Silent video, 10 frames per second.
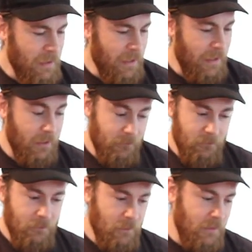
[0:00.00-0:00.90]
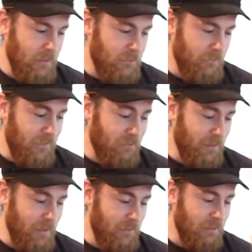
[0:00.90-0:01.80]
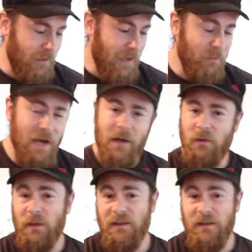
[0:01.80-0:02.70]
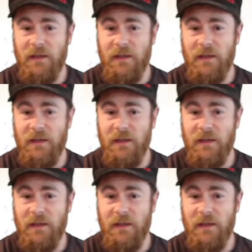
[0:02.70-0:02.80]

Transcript: And it also fits really nice on an iPad as well as a